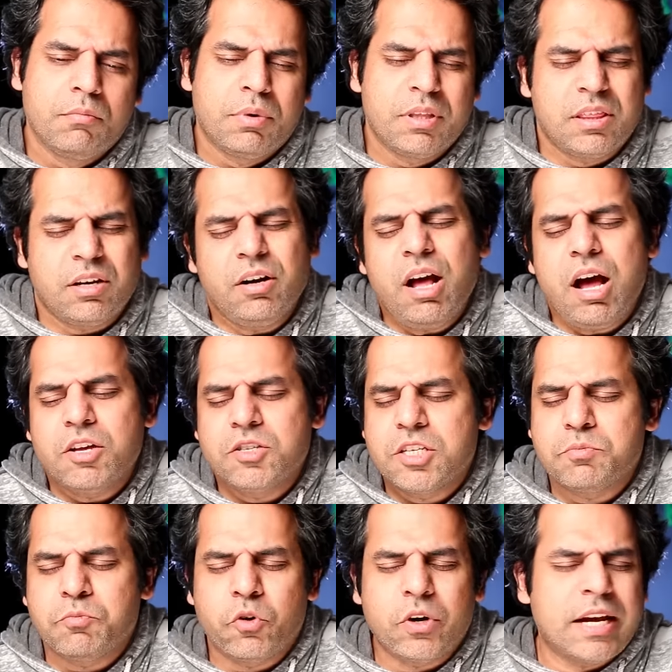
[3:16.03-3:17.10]
But third house
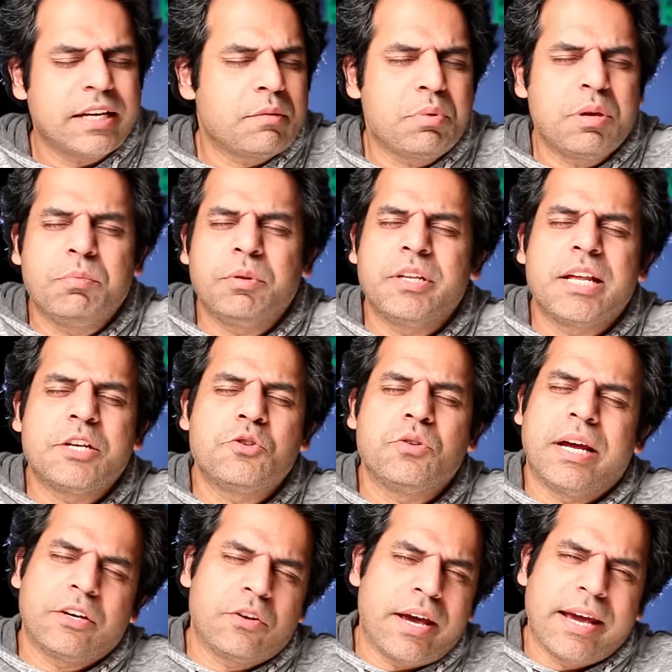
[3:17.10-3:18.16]
is more like the people that you
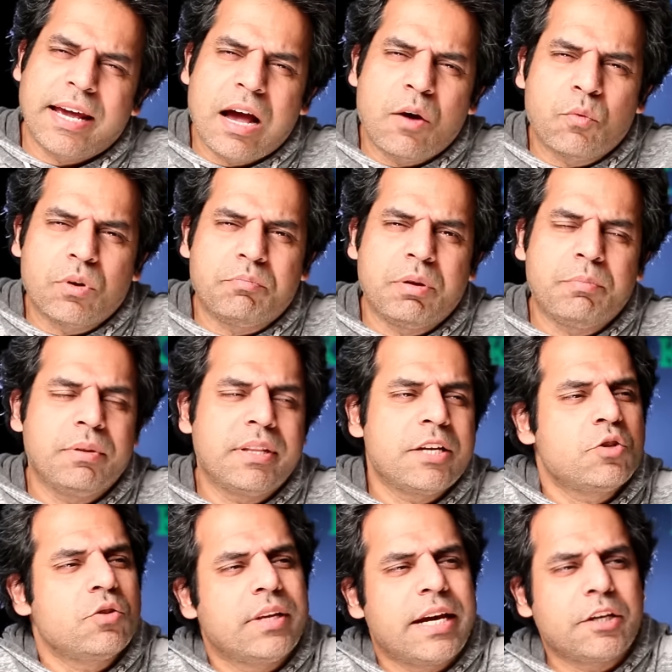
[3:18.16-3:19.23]
like to hang out with, people
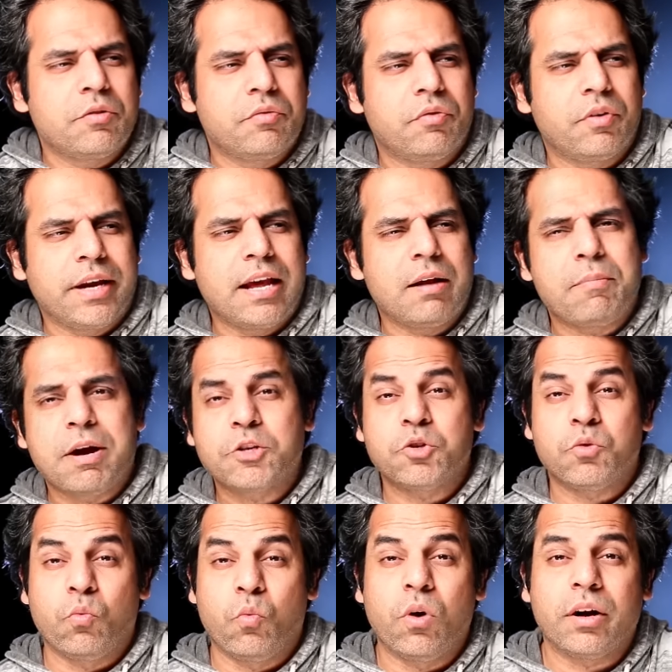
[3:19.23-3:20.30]
that you like to forget about
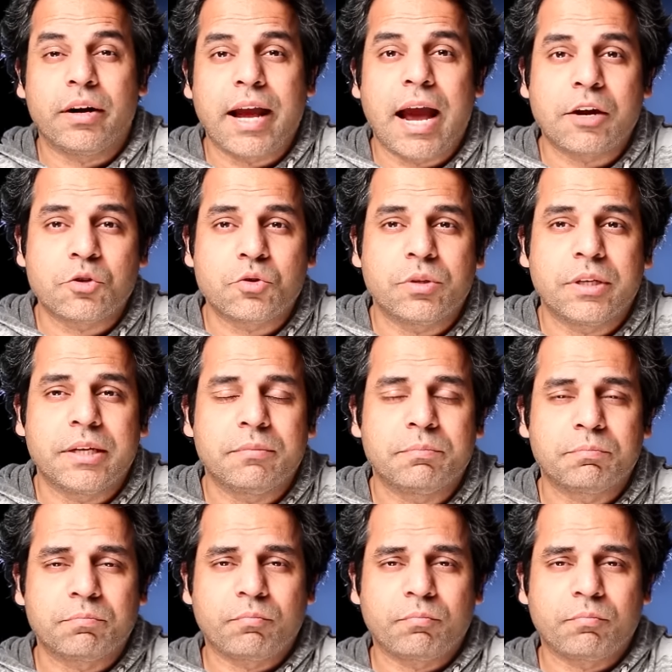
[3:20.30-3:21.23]
your work, actually.